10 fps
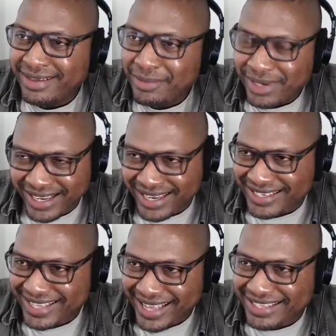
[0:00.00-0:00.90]
what kind of
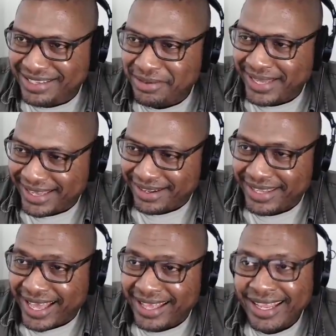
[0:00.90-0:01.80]
stats do we get on
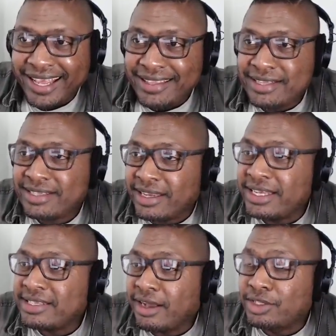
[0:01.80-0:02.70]
that? Hey, the sun
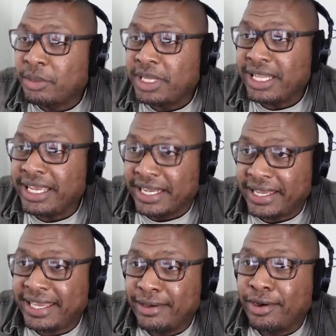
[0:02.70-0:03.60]
is ultimately going to
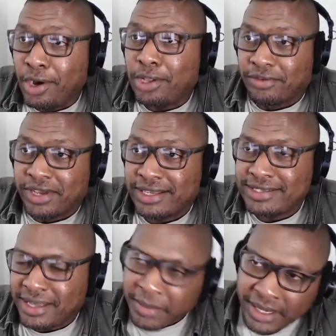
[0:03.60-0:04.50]
kill all of us. Hey, I mean, it